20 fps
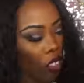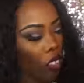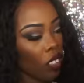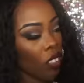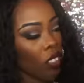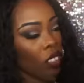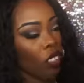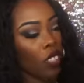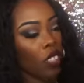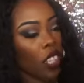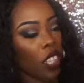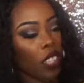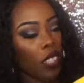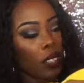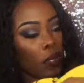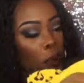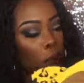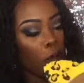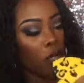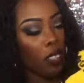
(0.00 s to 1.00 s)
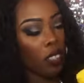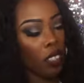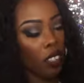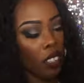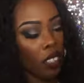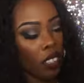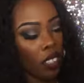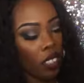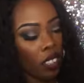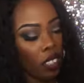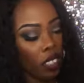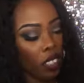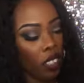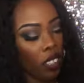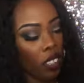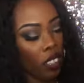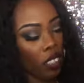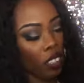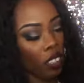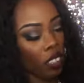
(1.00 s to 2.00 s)
So the next one
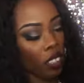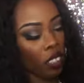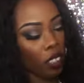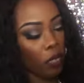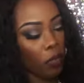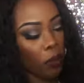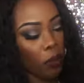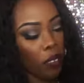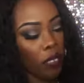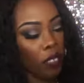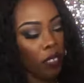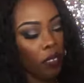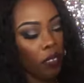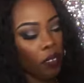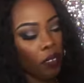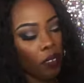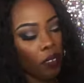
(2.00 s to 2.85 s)
is this one.